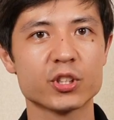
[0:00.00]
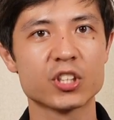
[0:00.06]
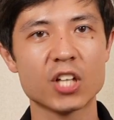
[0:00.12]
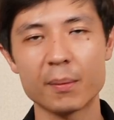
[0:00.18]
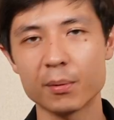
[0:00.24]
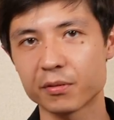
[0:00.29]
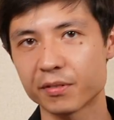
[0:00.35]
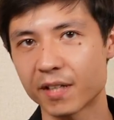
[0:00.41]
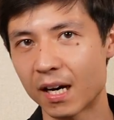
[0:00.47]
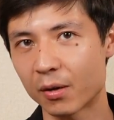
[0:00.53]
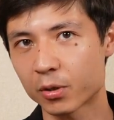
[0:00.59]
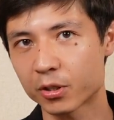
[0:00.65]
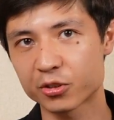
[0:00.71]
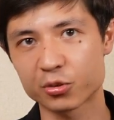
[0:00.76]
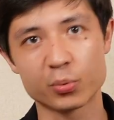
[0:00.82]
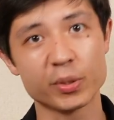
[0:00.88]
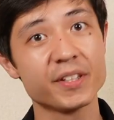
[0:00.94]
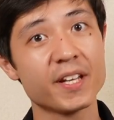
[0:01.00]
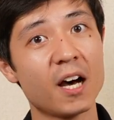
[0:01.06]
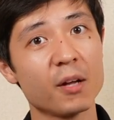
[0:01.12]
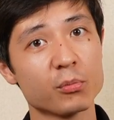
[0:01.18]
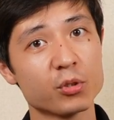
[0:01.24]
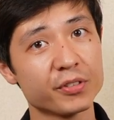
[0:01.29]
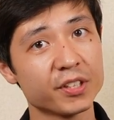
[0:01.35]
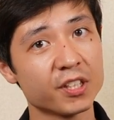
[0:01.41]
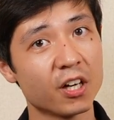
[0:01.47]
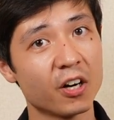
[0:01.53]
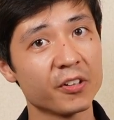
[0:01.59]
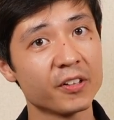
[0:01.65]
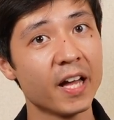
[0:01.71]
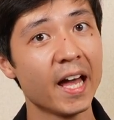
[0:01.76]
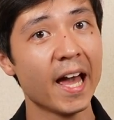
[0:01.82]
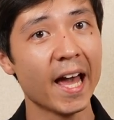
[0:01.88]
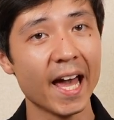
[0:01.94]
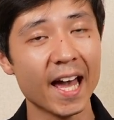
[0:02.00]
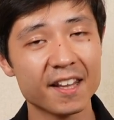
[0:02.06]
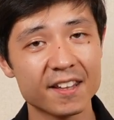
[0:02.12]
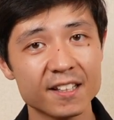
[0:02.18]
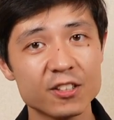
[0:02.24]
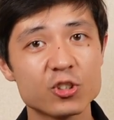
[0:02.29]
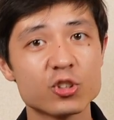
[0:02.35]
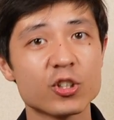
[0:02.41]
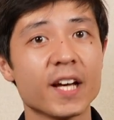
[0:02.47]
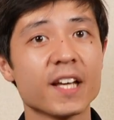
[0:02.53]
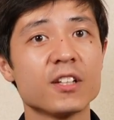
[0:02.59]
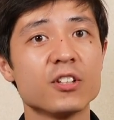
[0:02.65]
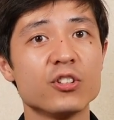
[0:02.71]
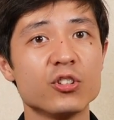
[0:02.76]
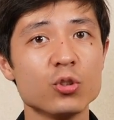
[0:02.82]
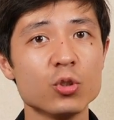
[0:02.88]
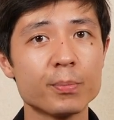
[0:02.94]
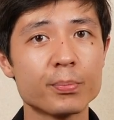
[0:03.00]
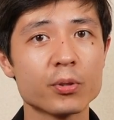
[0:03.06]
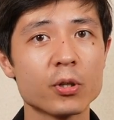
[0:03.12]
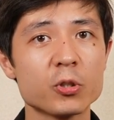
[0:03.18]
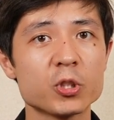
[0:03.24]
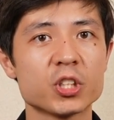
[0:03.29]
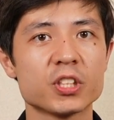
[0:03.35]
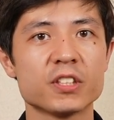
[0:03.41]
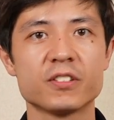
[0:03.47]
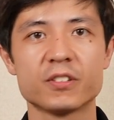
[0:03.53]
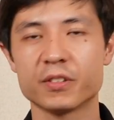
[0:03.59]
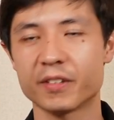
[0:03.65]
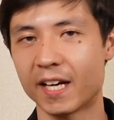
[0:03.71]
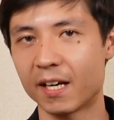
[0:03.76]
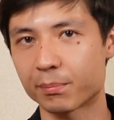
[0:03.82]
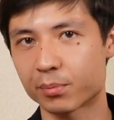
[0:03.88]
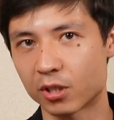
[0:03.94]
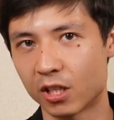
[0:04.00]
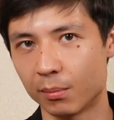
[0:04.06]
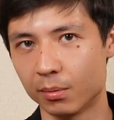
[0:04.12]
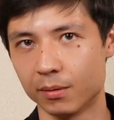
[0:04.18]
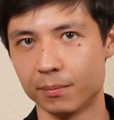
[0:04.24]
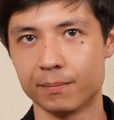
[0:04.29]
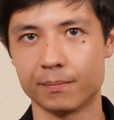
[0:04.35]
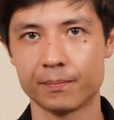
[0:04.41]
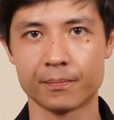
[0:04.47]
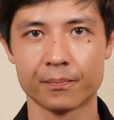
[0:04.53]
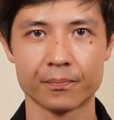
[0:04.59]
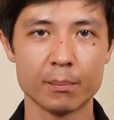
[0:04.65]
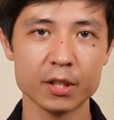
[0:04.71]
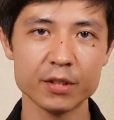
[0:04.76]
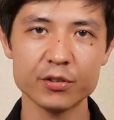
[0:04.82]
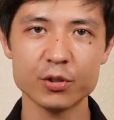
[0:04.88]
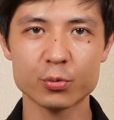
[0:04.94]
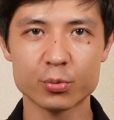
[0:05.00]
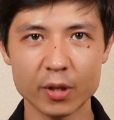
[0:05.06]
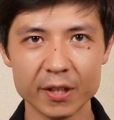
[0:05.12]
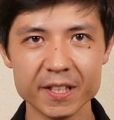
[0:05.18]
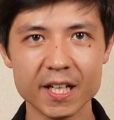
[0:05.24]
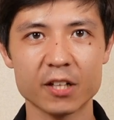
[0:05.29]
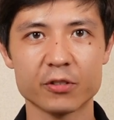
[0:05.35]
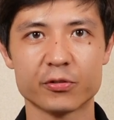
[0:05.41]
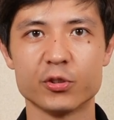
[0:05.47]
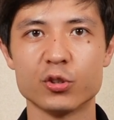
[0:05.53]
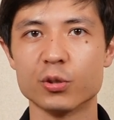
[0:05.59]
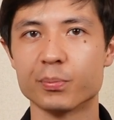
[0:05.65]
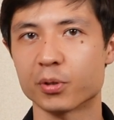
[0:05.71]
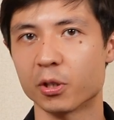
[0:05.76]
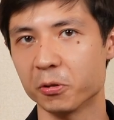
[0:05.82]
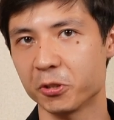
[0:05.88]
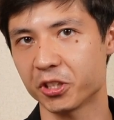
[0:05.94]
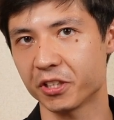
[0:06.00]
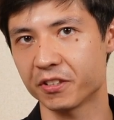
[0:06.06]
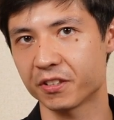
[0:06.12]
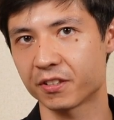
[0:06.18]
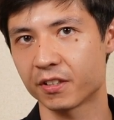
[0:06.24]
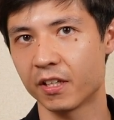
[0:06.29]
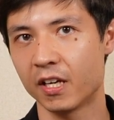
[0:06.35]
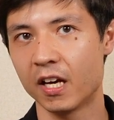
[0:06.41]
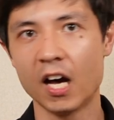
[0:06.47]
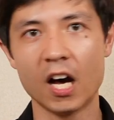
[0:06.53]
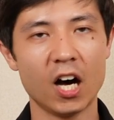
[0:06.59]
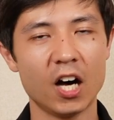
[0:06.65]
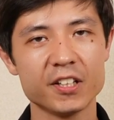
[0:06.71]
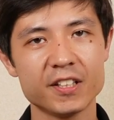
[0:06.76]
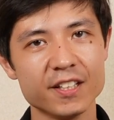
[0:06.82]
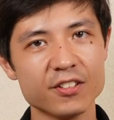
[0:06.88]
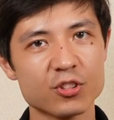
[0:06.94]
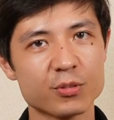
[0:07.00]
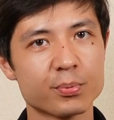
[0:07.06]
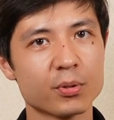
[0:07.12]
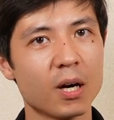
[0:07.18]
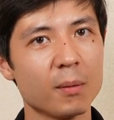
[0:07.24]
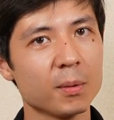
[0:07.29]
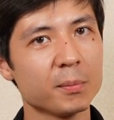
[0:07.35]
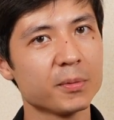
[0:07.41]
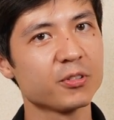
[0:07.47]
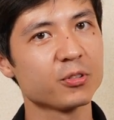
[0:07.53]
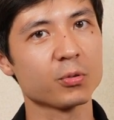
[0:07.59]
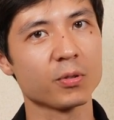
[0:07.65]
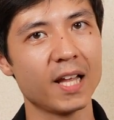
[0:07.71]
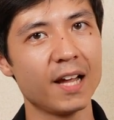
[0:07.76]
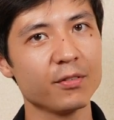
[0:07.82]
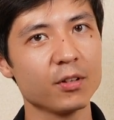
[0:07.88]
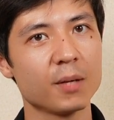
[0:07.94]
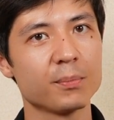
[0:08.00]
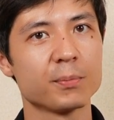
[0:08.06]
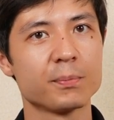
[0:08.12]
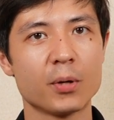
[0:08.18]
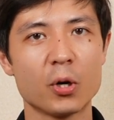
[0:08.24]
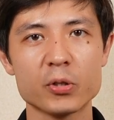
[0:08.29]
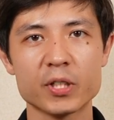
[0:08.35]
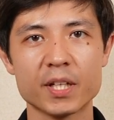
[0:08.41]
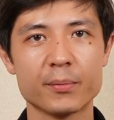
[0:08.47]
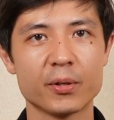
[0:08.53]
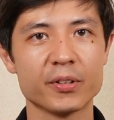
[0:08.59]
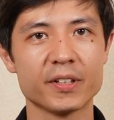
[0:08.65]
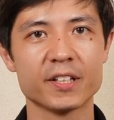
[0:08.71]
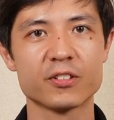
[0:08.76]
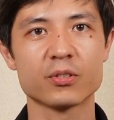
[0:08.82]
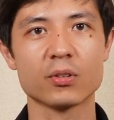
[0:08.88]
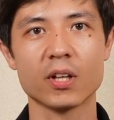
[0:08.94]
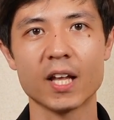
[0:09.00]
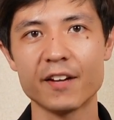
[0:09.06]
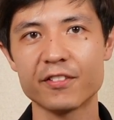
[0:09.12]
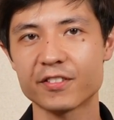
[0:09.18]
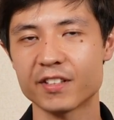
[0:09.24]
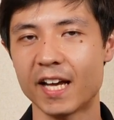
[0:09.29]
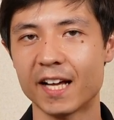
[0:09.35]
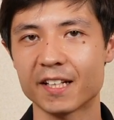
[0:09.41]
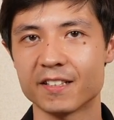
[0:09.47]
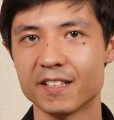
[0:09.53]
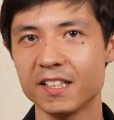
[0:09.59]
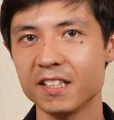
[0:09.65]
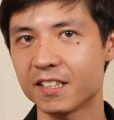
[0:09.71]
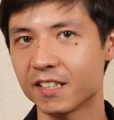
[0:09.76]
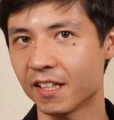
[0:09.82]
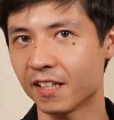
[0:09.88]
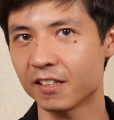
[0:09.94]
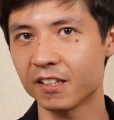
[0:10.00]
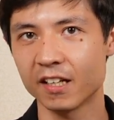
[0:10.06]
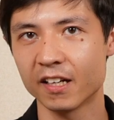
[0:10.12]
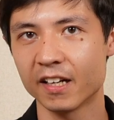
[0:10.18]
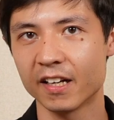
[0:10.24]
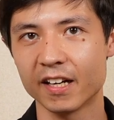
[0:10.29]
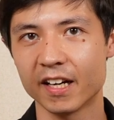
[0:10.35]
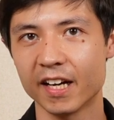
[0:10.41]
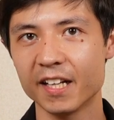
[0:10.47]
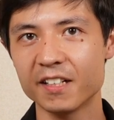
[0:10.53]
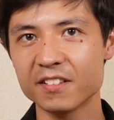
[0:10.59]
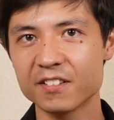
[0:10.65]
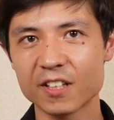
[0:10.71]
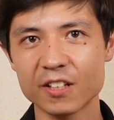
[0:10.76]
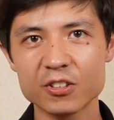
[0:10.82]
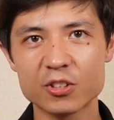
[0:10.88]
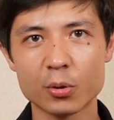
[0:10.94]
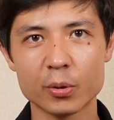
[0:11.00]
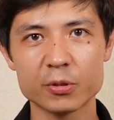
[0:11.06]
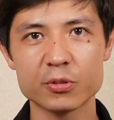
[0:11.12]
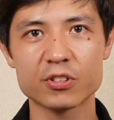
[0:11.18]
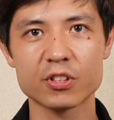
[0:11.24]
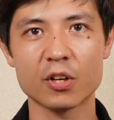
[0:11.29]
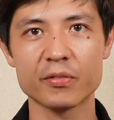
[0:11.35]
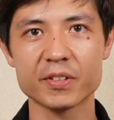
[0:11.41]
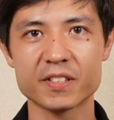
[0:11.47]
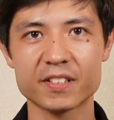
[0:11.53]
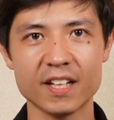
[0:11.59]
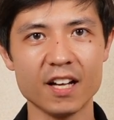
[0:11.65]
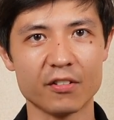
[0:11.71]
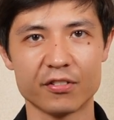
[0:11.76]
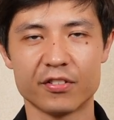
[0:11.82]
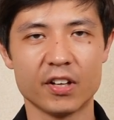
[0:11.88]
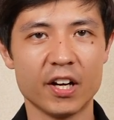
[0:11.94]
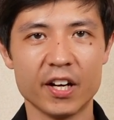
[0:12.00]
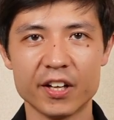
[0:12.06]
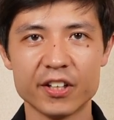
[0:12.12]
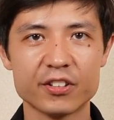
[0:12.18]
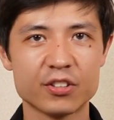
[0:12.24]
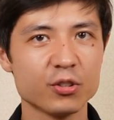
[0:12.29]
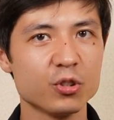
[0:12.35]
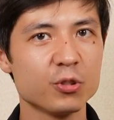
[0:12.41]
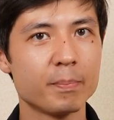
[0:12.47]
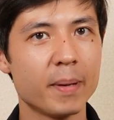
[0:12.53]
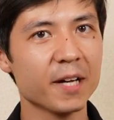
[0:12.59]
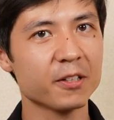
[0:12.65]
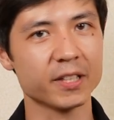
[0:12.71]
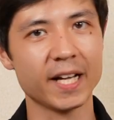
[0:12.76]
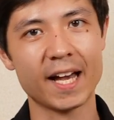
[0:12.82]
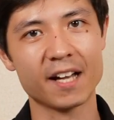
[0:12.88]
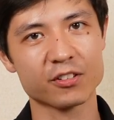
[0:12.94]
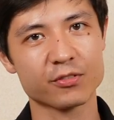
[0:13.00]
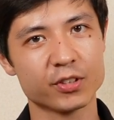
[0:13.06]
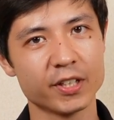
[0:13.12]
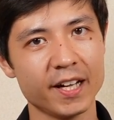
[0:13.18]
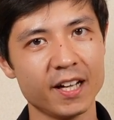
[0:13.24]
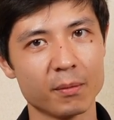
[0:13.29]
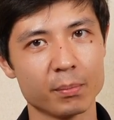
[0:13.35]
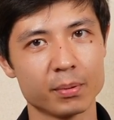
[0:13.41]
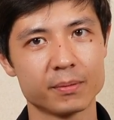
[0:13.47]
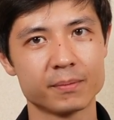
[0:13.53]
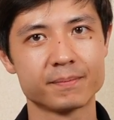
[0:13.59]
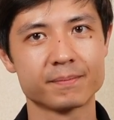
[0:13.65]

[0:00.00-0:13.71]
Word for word: a couple of hours without moving on and then trying new approaches to that problem. But if you run out of new approaches, unless your problem is to level up a Pokemon that you left at daycare, it is not going to solve itself, so you'd better ask for help.